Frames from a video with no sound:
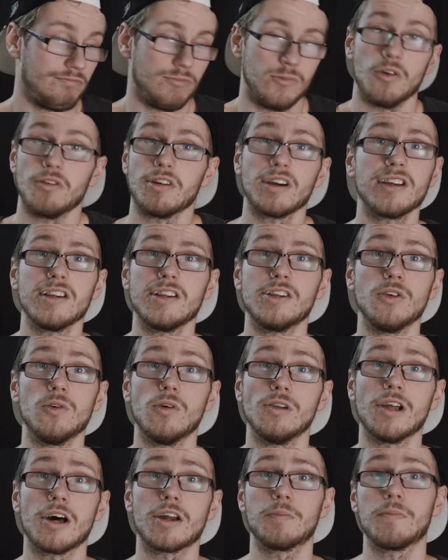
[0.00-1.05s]
you're not gonna
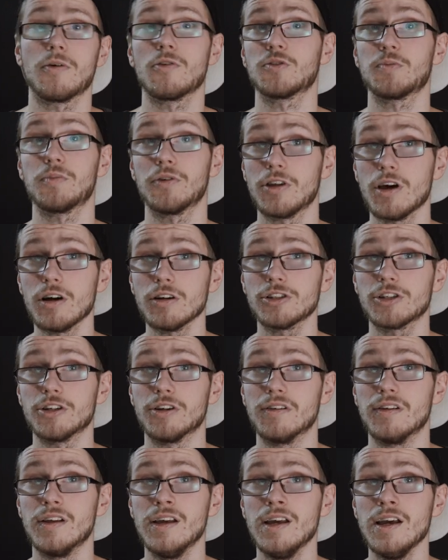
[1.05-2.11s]
do a lot of
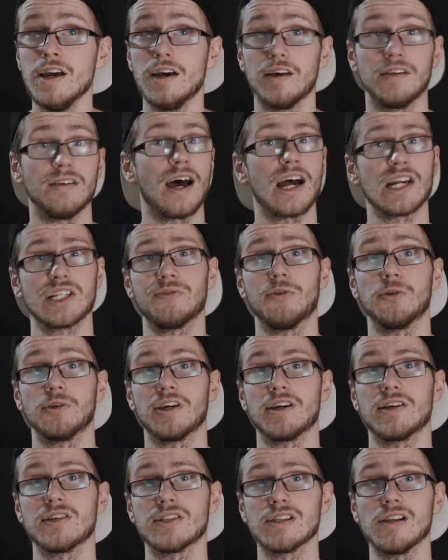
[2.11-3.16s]
post-production. And as for
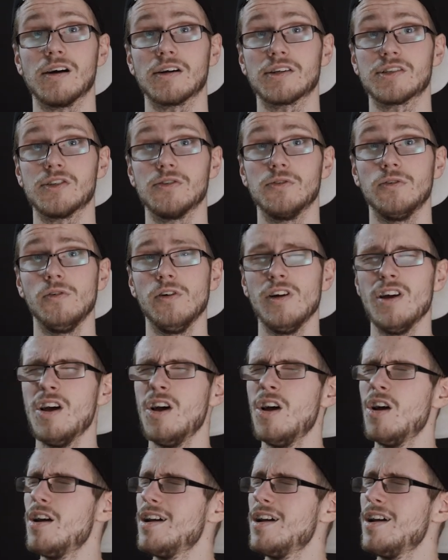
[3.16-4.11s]
the S-Log2,